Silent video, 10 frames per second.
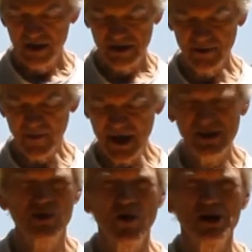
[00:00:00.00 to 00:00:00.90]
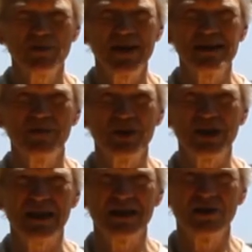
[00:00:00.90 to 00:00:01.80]
Some of my squash plants in
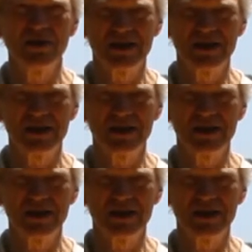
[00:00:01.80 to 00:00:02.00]
particular, the